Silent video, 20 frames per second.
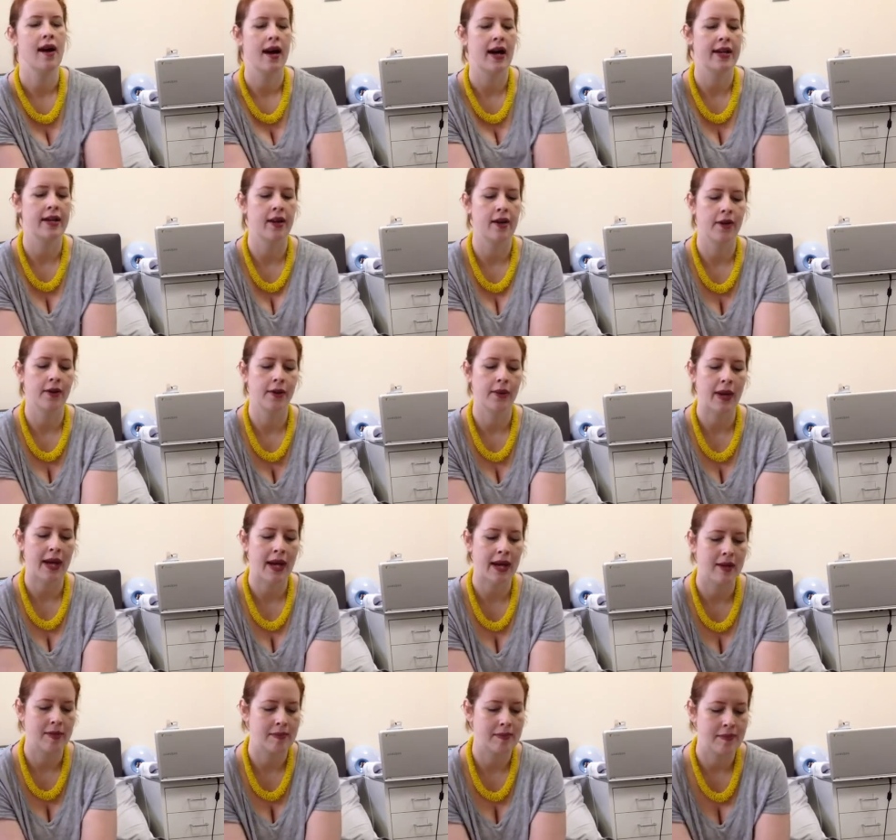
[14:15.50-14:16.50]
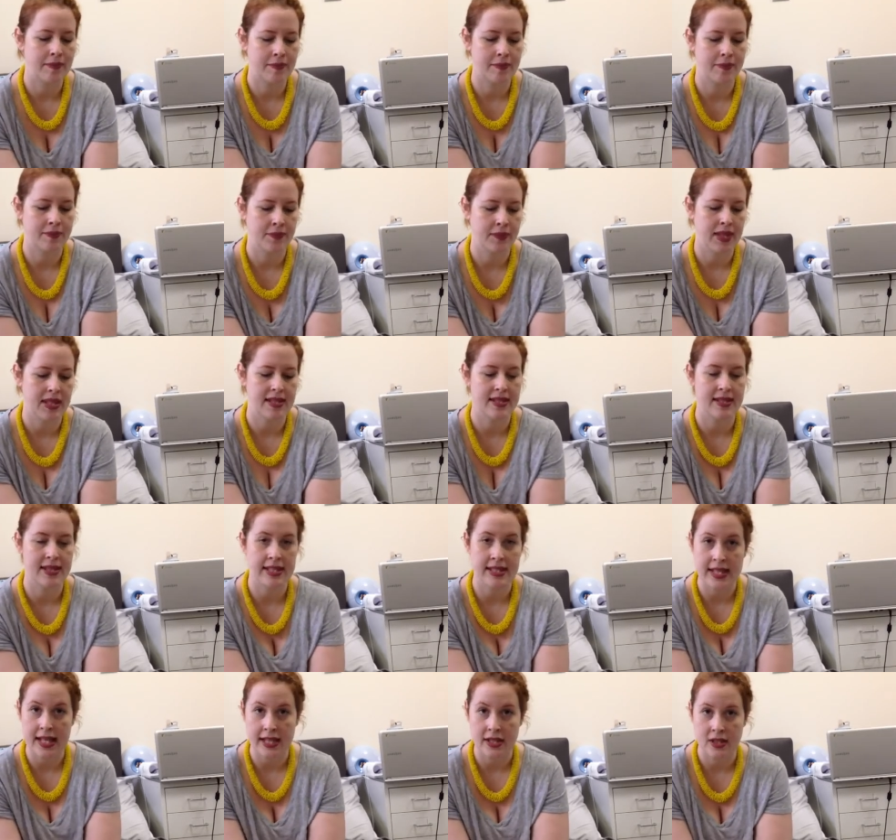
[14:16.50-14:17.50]
I know um, C.
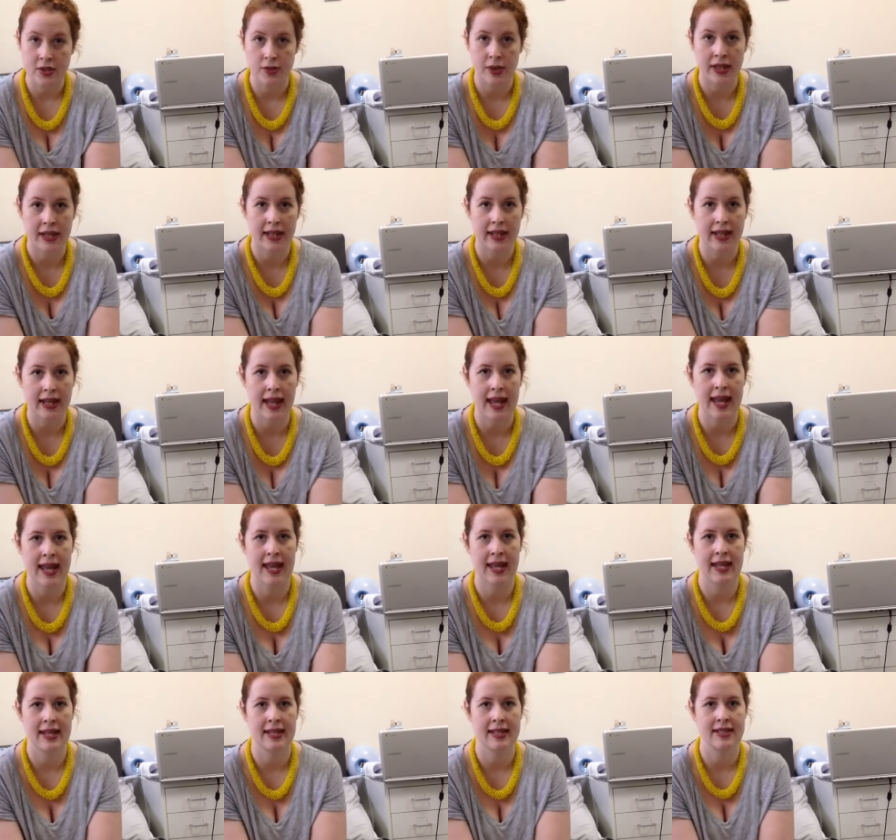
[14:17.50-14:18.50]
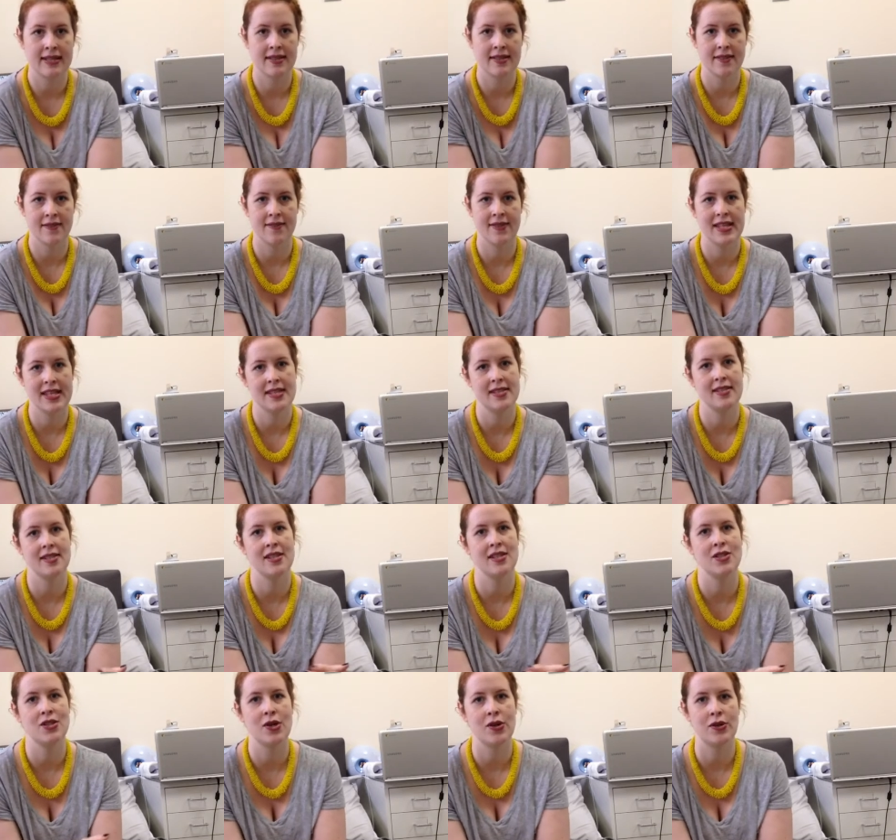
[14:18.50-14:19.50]
Jane Shrink and
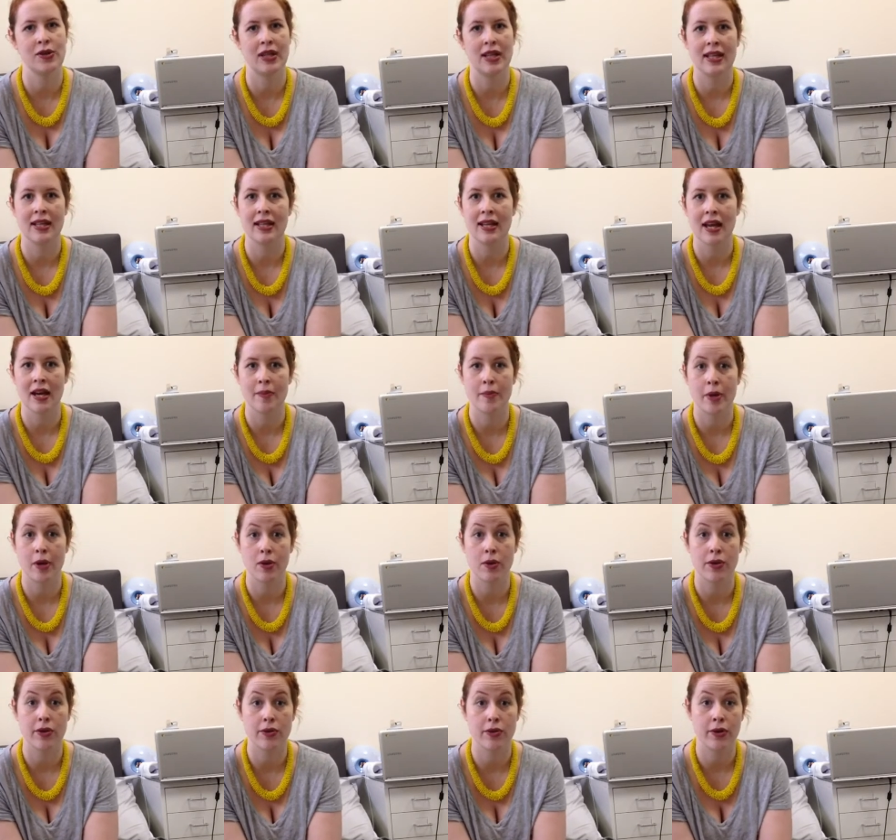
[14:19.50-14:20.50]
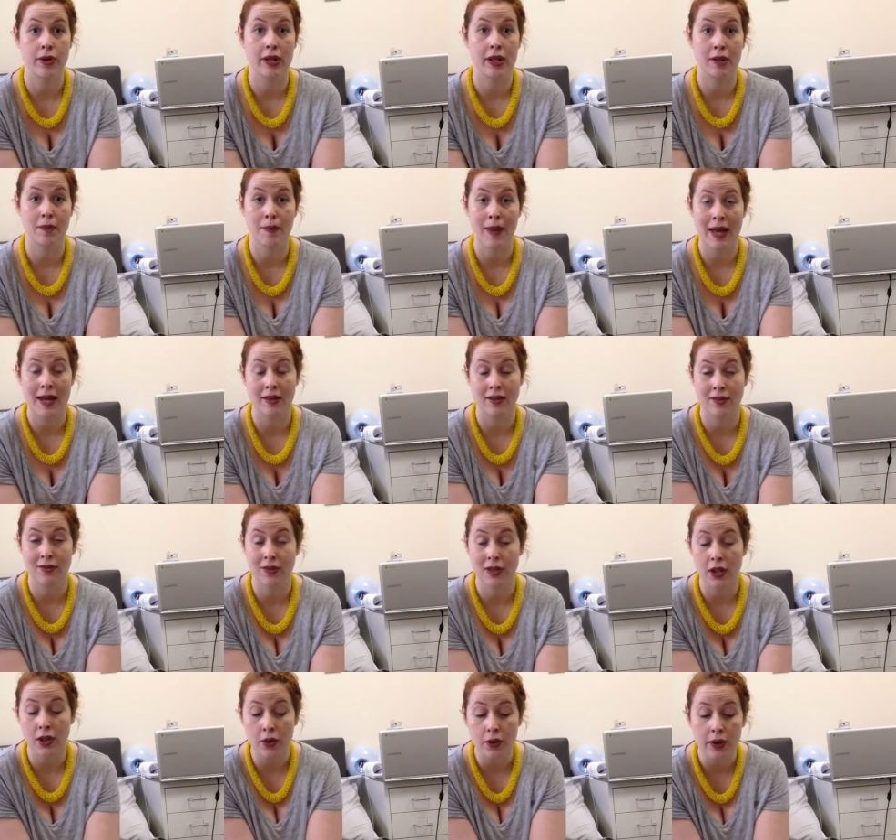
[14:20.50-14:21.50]
VSG Jody are both doing Pound of
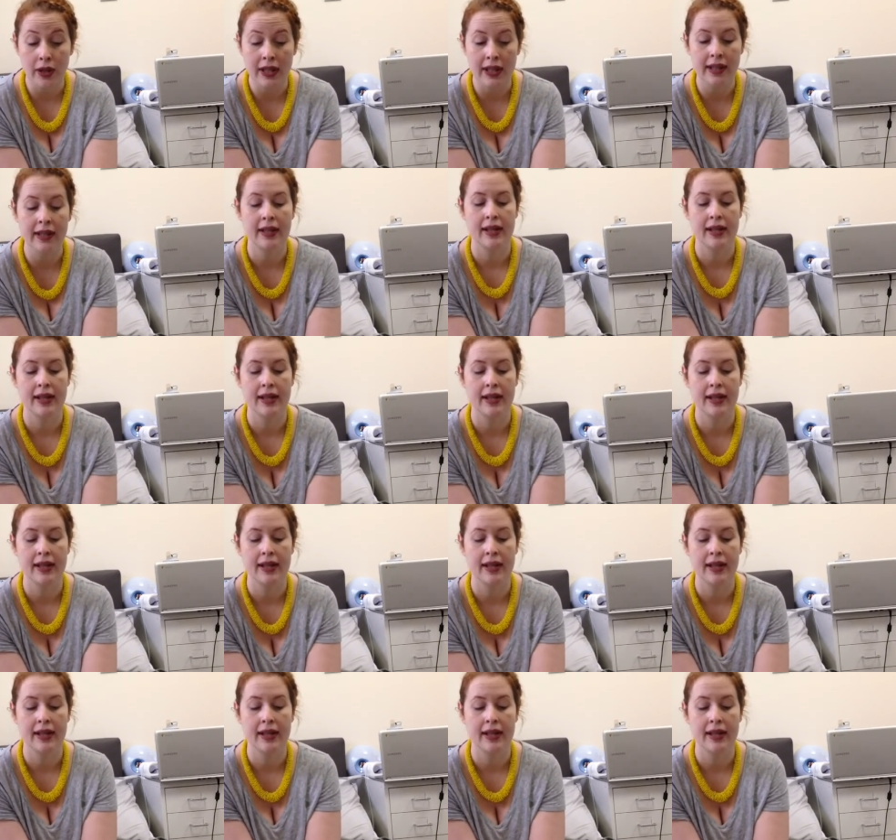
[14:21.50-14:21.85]
Cure.